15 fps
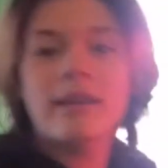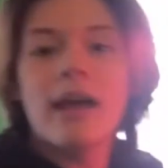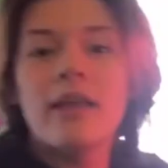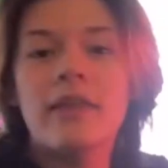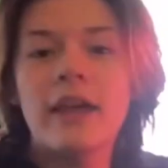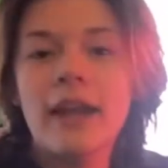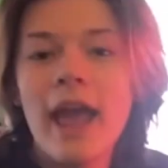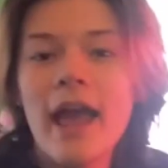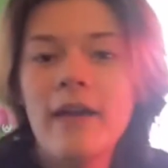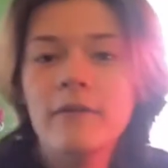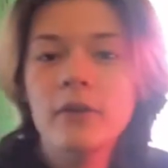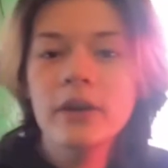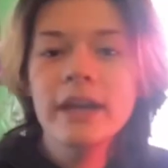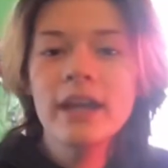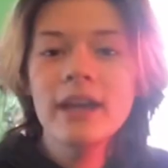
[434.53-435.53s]
that
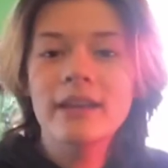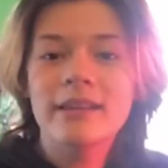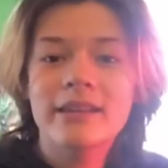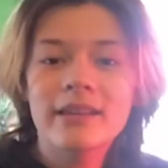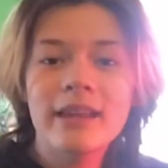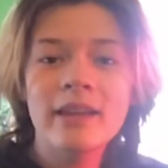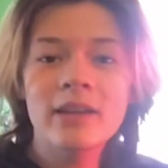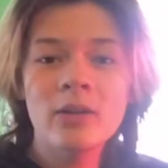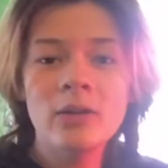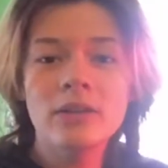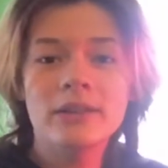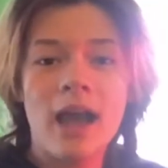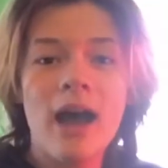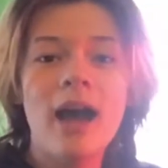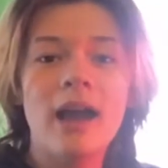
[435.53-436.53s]
every single
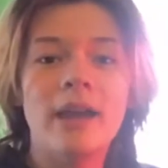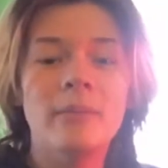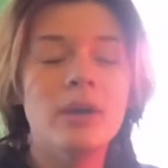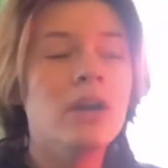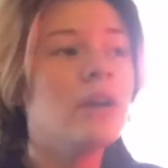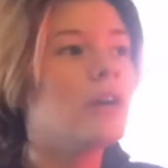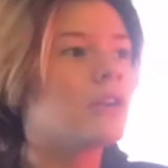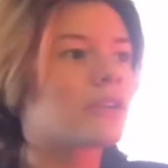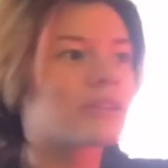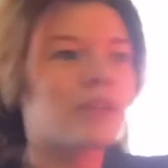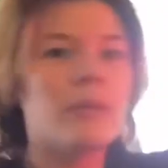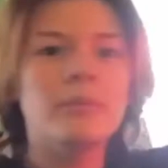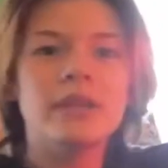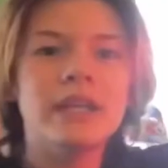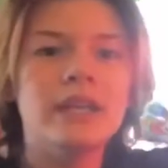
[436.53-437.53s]
time
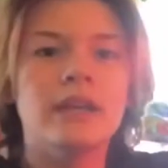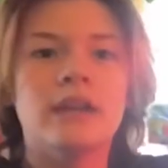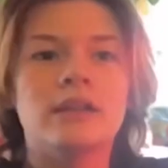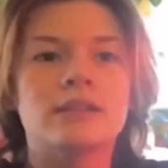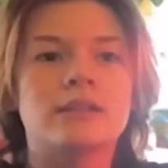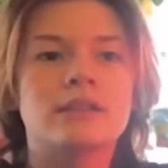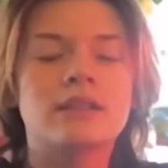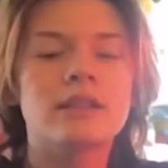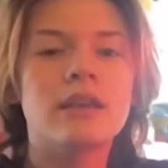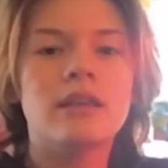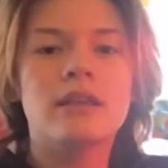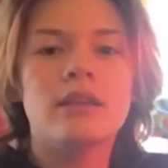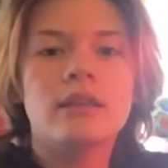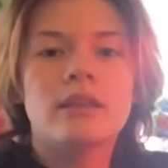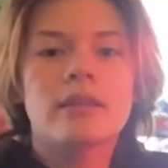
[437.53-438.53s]
somebody's
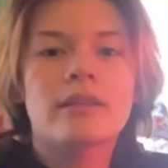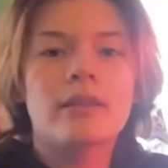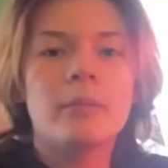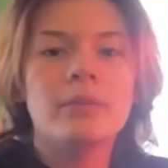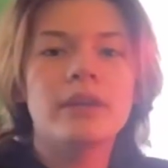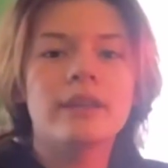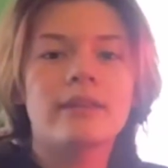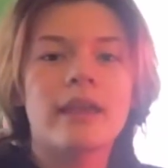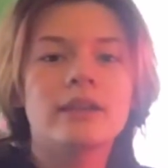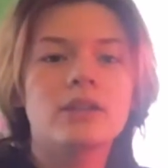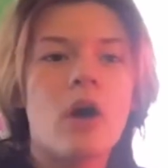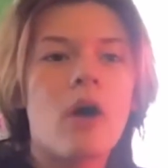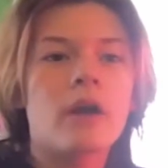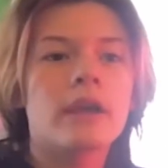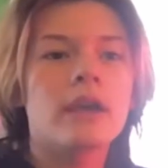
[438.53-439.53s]
like
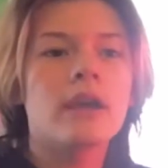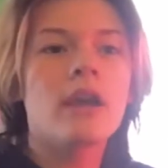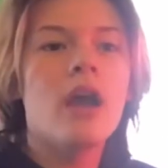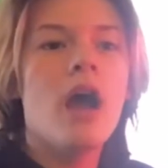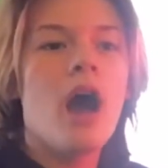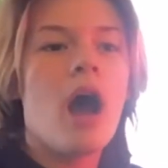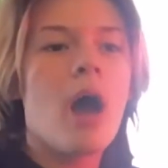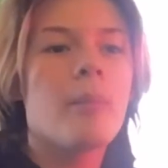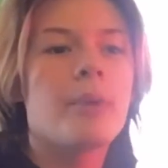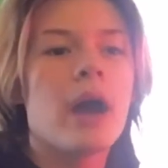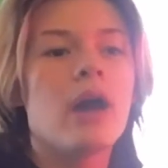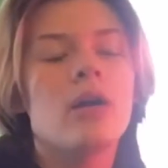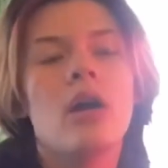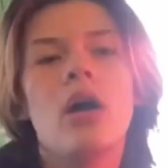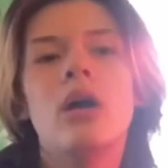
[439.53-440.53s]
talking about,
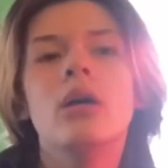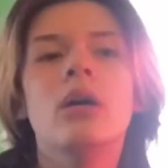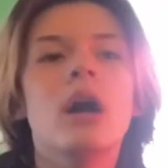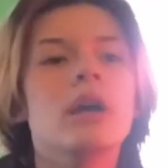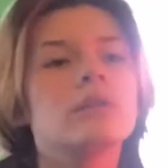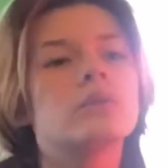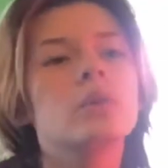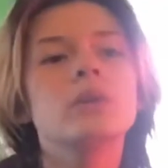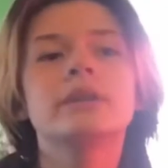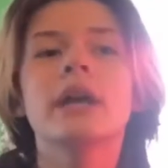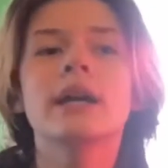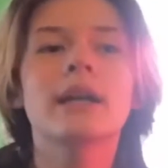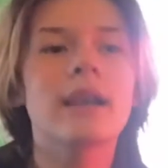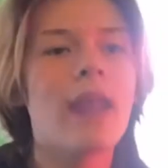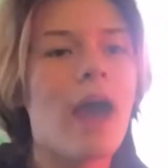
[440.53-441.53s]
due to
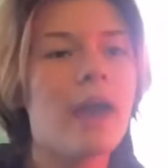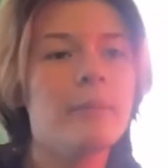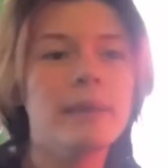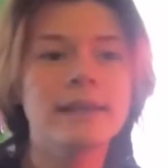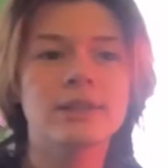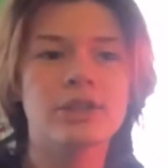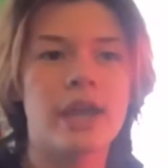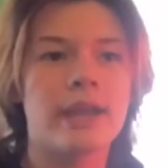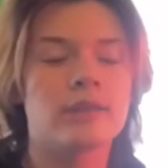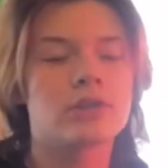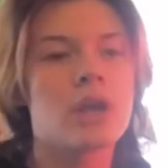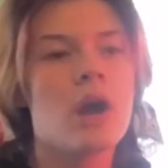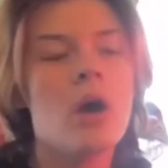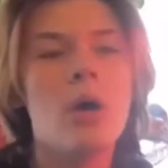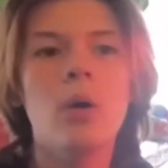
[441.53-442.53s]
climate change,
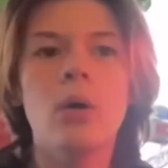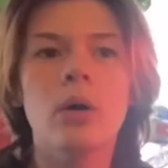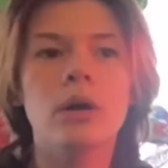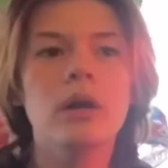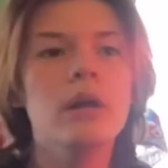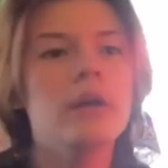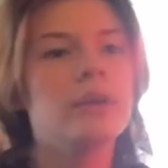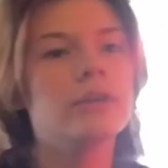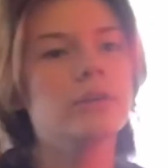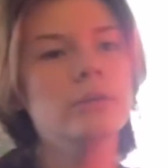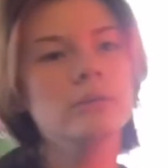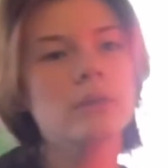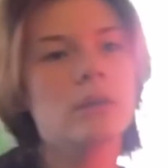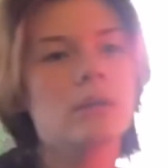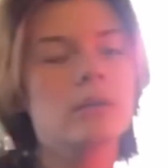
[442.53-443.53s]
or
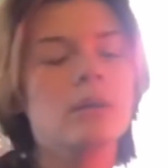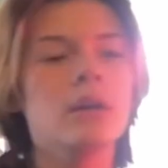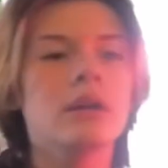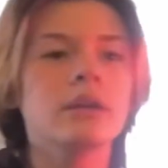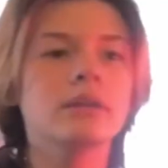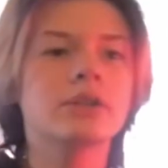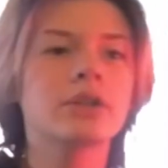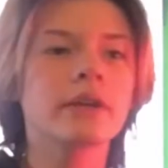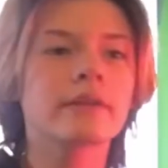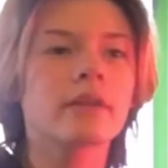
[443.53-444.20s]
just